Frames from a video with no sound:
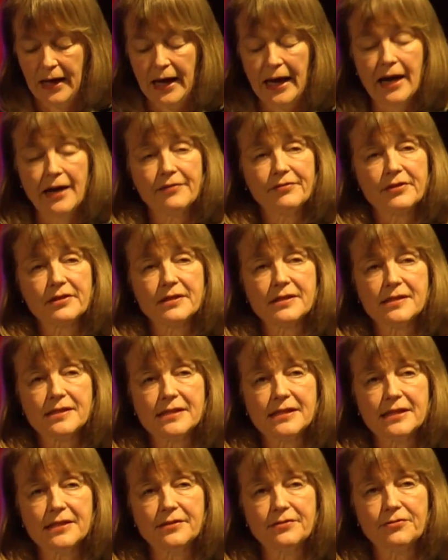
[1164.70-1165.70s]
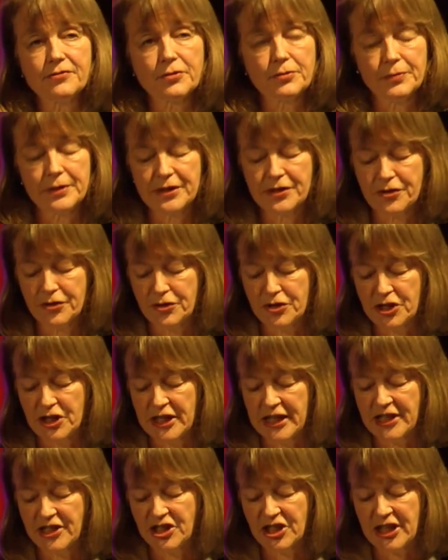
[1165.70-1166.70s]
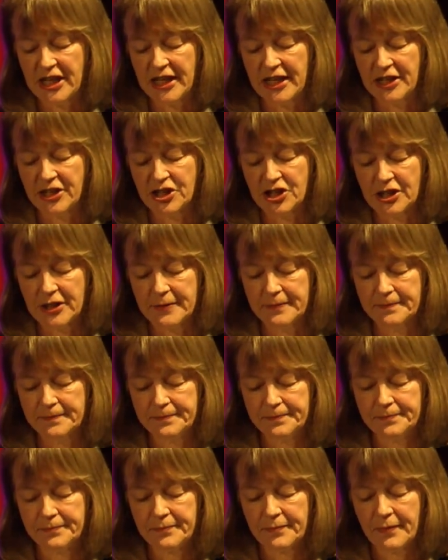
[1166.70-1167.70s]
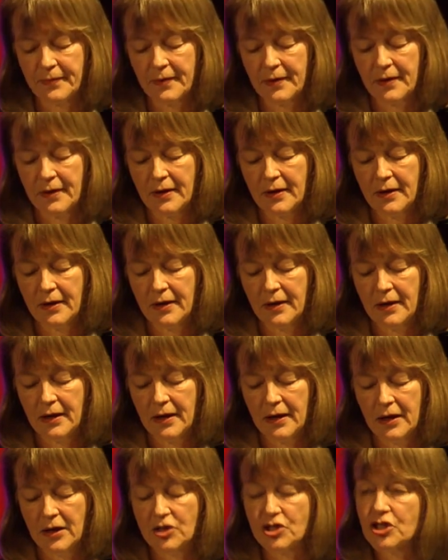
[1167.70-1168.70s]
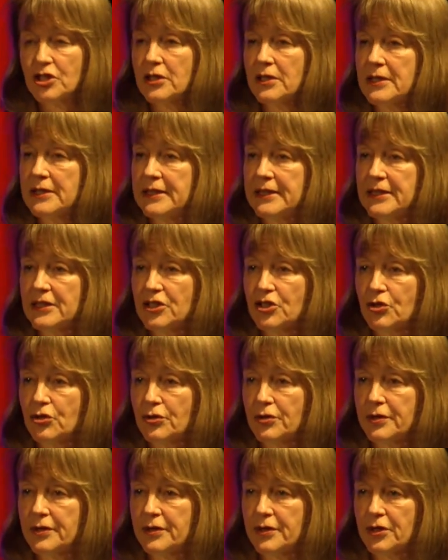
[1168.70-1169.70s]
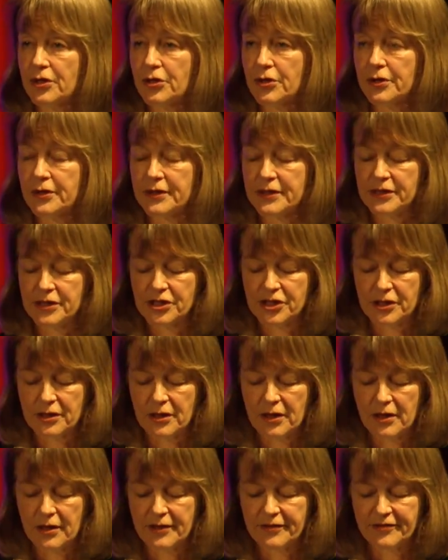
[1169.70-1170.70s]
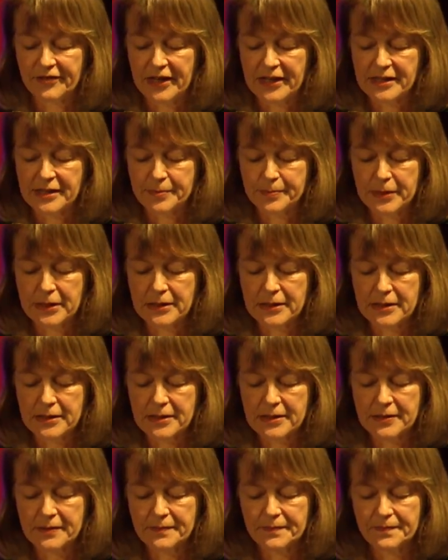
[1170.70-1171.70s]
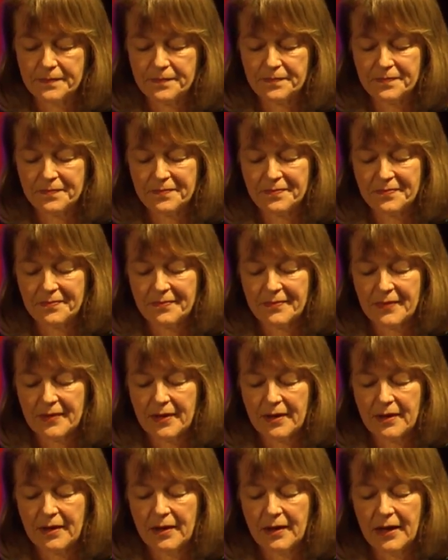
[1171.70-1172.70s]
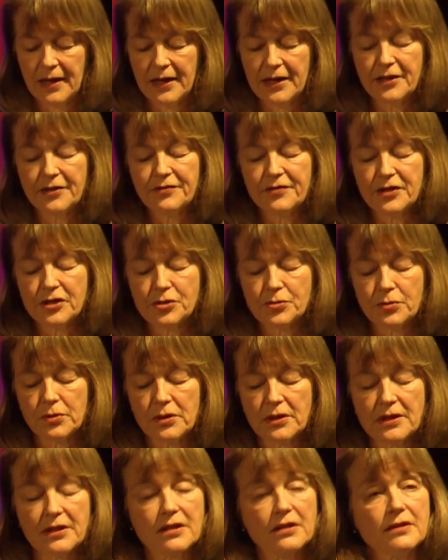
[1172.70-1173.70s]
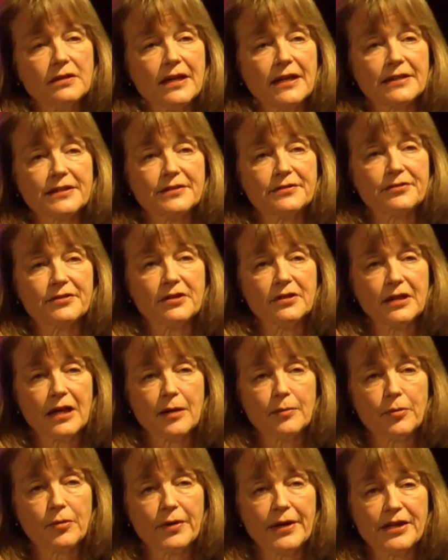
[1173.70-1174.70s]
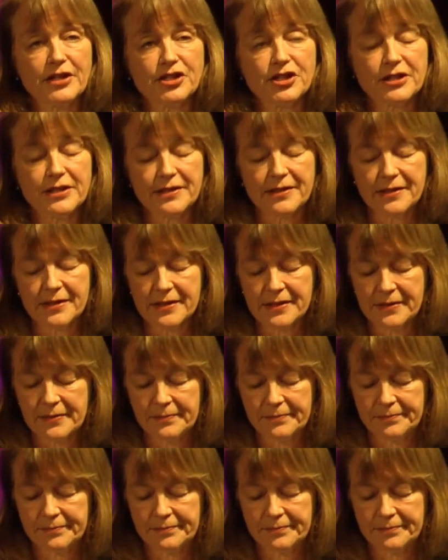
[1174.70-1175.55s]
advocacy for research and education, agility and courage in our investments, individual and collective collaborations.